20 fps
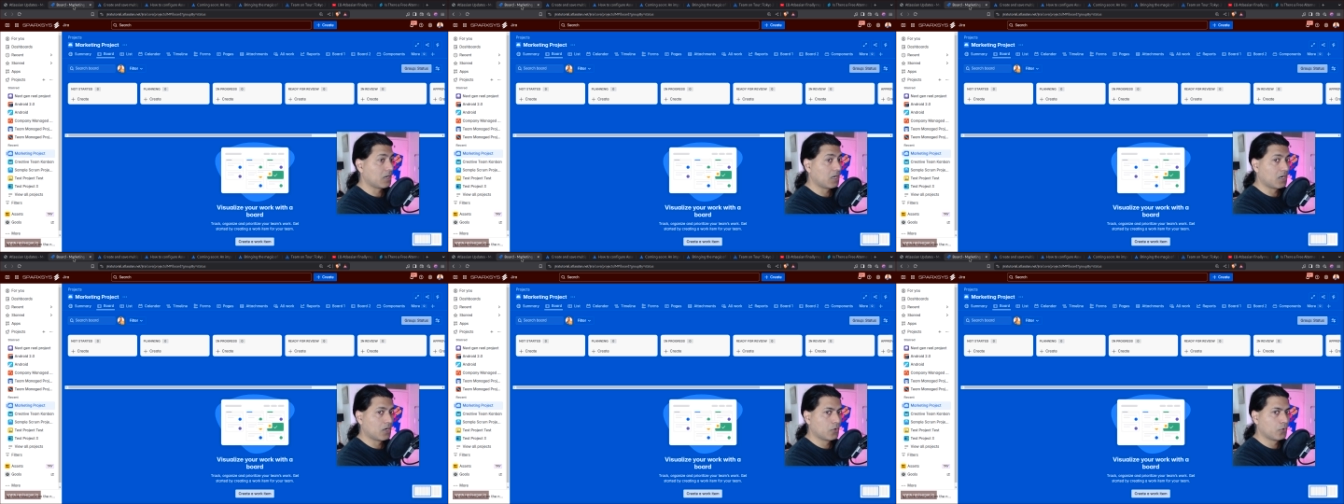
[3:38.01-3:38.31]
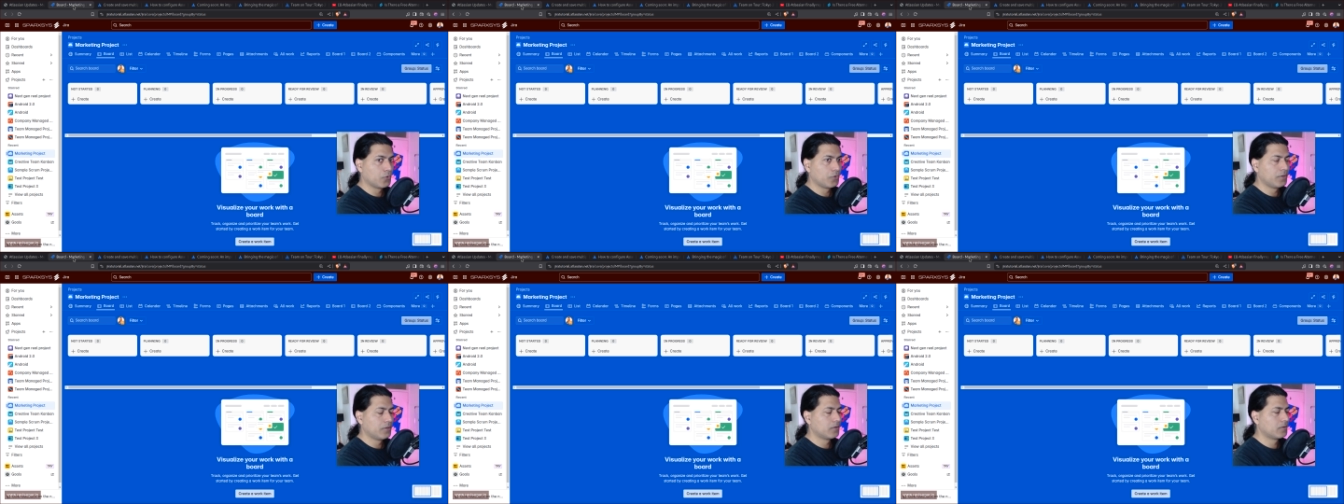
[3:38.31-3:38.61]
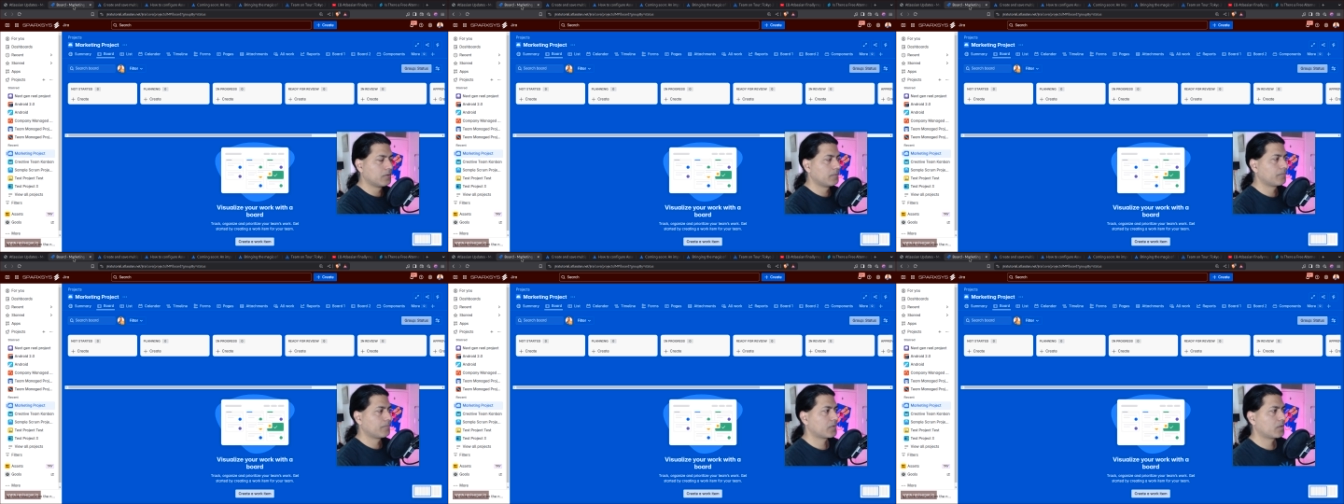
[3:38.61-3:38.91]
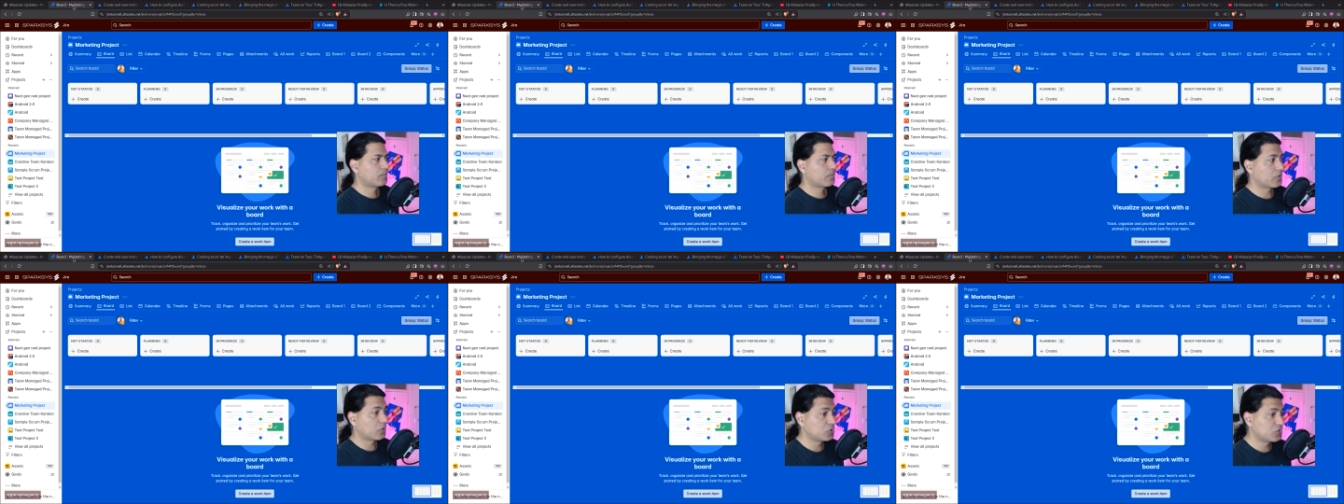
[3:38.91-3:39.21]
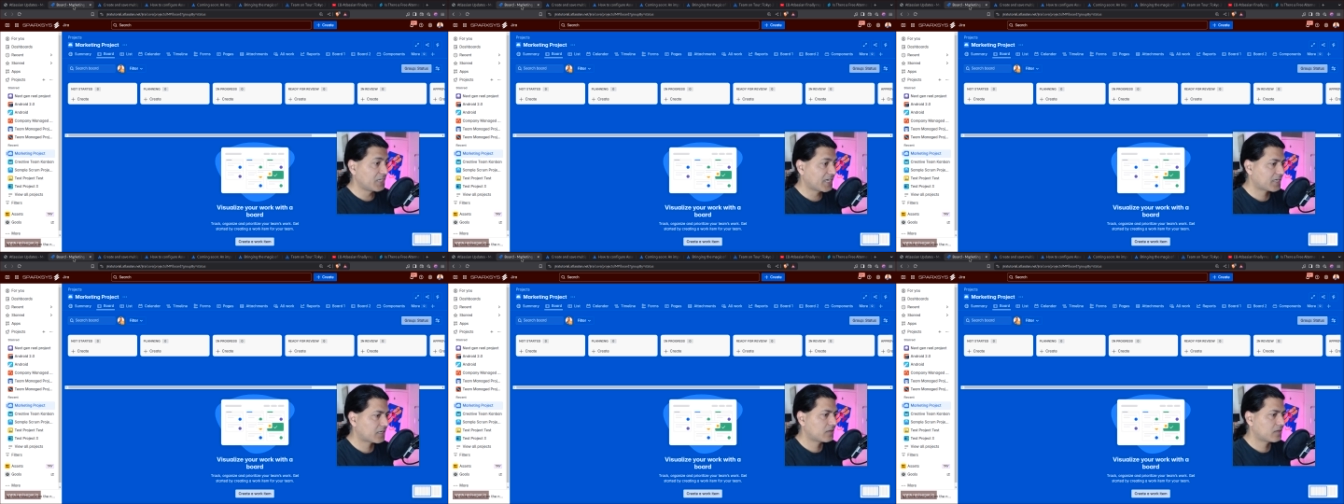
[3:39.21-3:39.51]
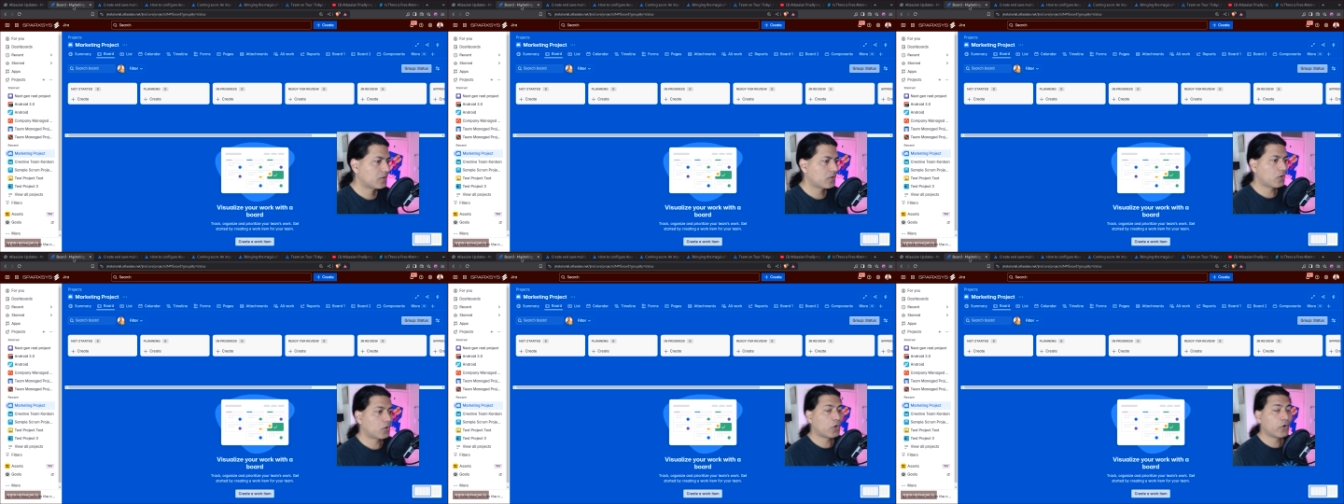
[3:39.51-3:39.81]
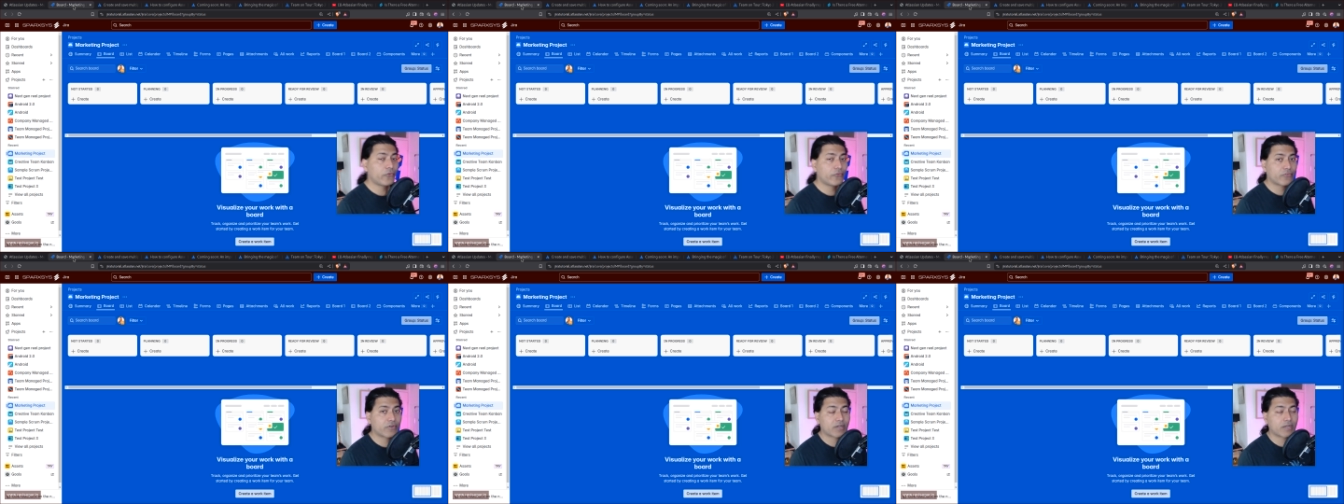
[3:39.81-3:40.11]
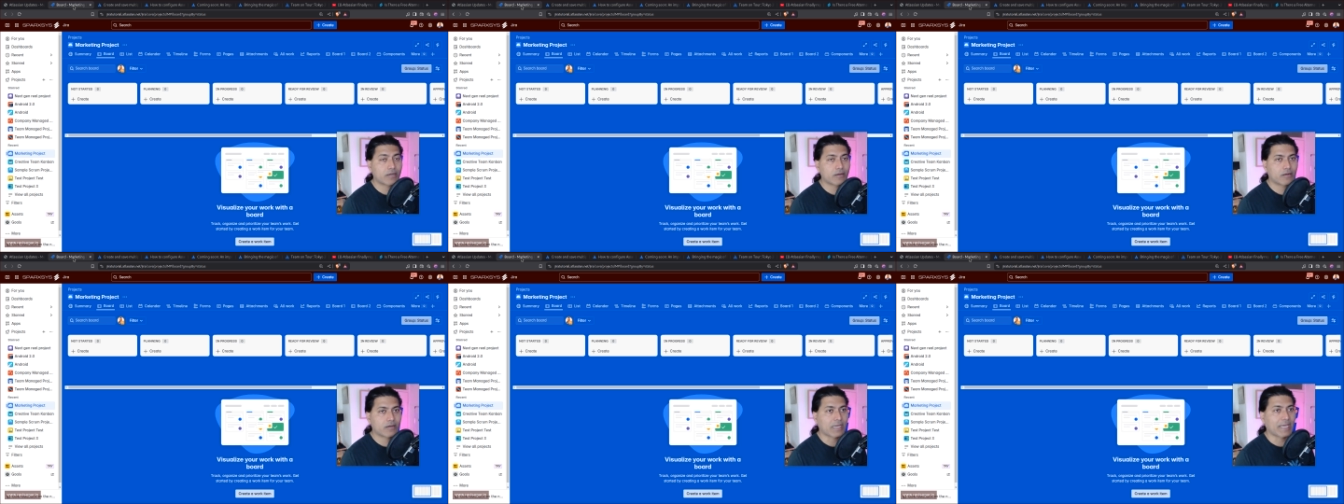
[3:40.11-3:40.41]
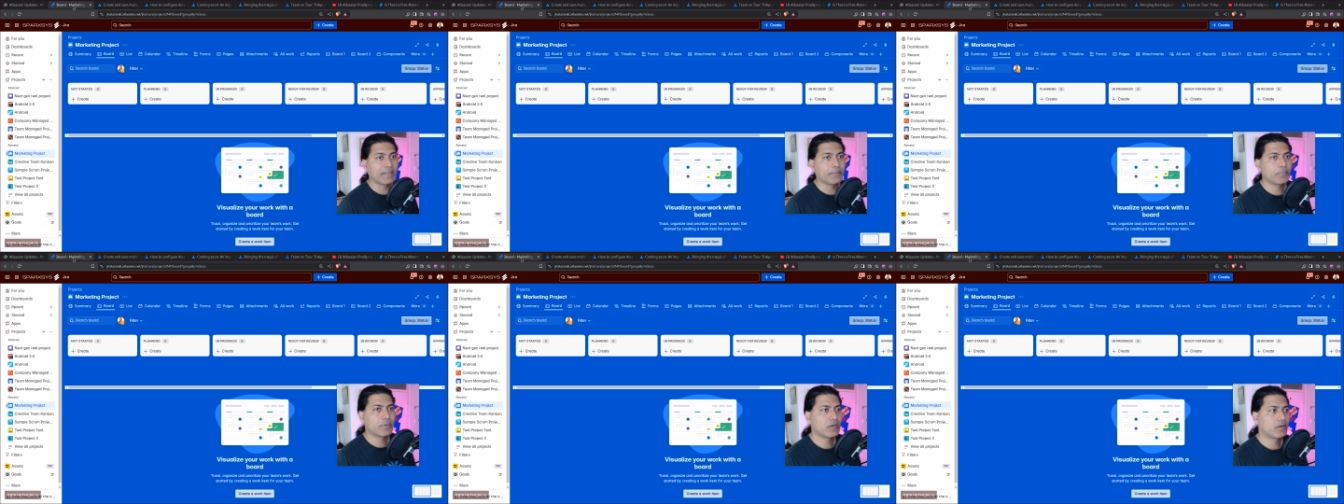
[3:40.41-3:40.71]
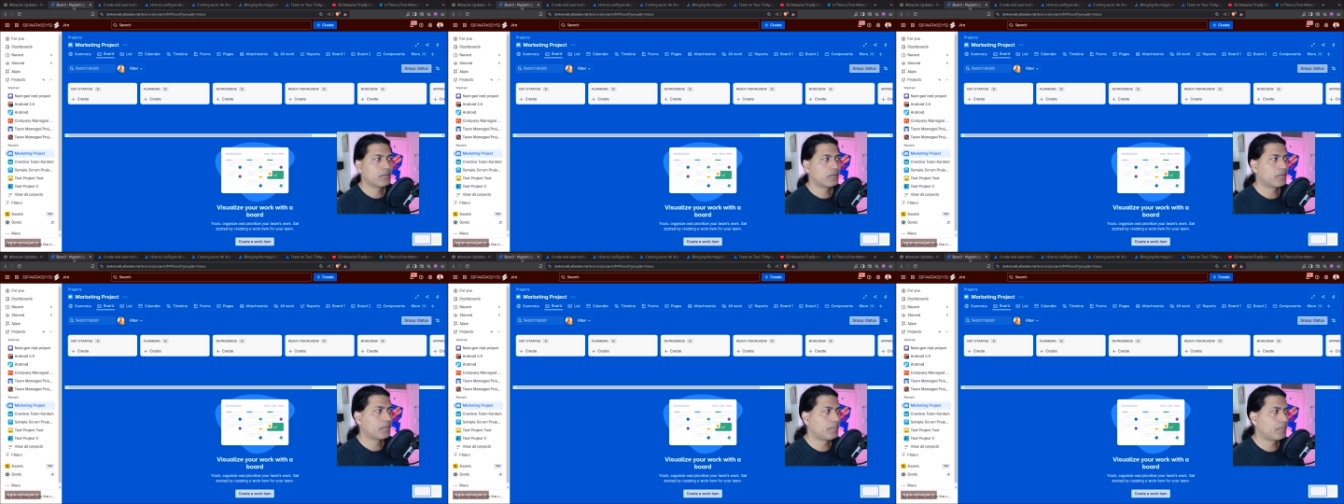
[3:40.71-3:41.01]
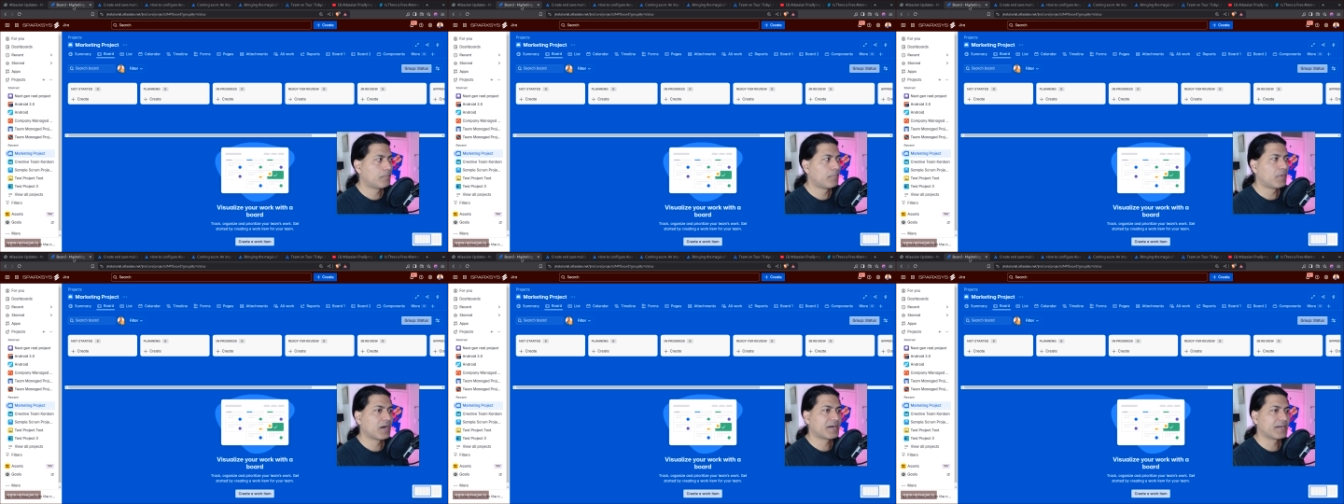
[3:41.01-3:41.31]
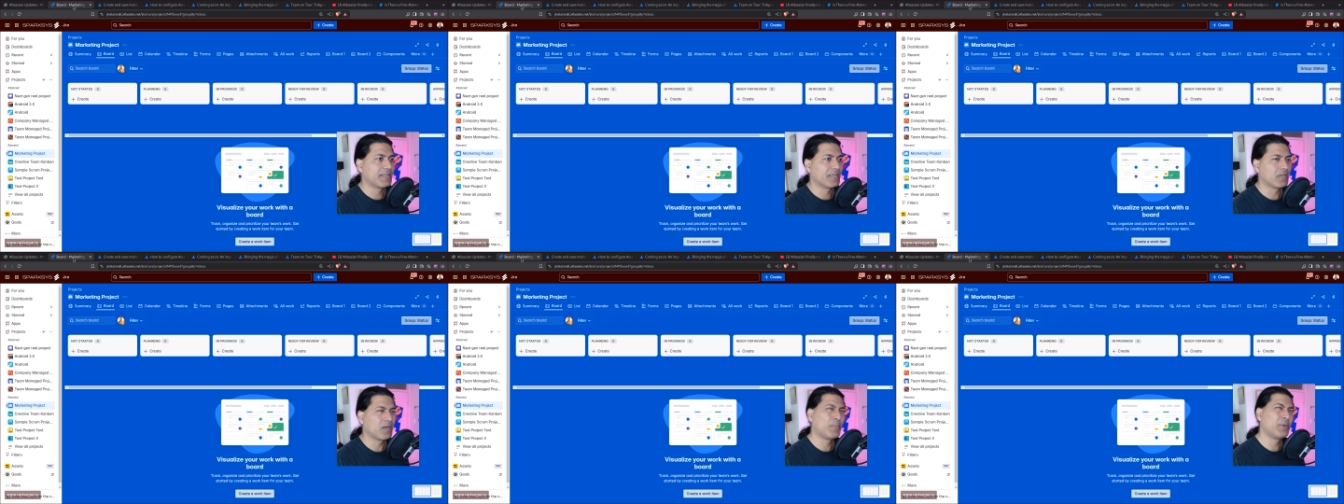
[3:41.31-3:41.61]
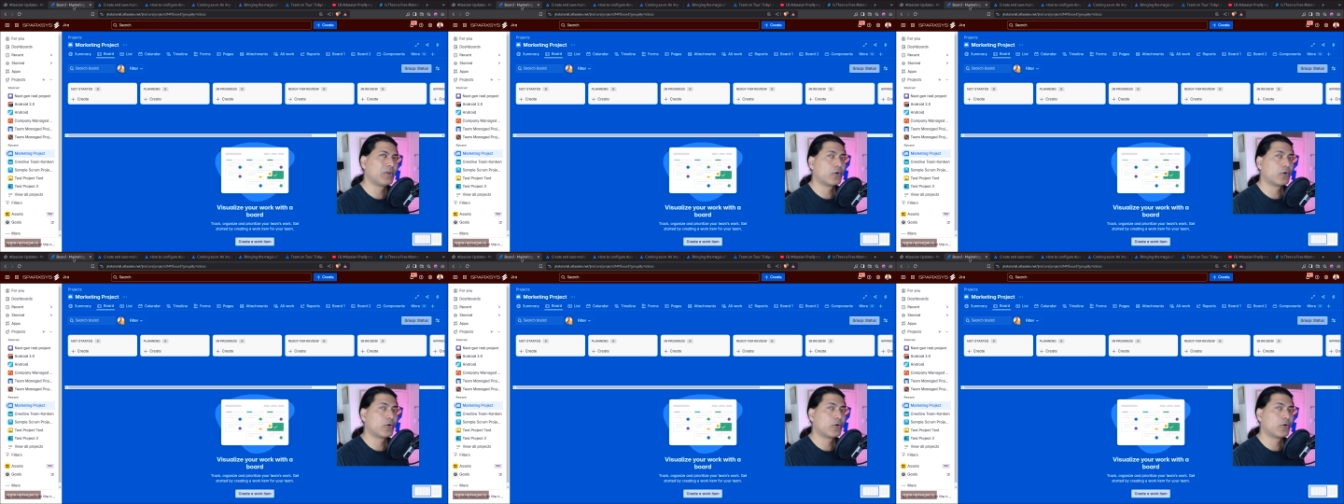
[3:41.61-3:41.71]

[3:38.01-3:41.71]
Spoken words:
Cloud project of type marketing.